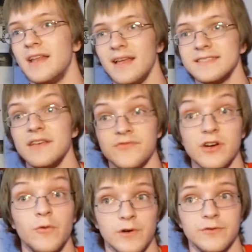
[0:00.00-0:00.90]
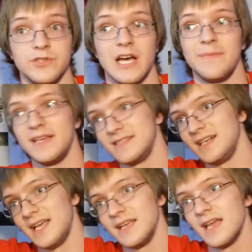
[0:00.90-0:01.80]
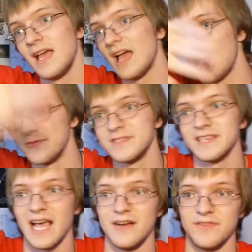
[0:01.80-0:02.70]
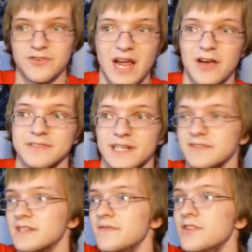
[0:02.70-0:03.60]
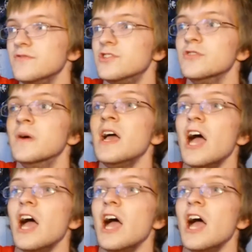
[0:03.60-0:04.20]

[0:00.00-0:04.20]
I say real world job as in like outside of your house and outside of YouTube,